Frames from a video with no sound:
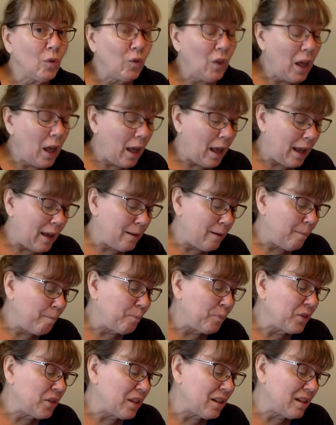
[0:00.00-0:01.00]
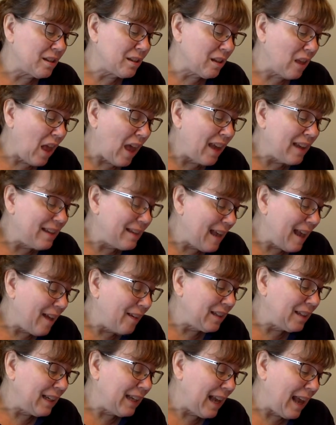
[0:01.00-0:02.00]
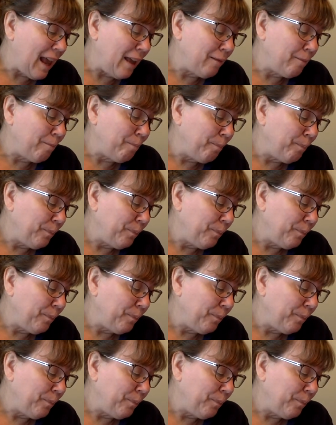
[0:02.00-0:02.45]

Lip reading: fun to slide down again.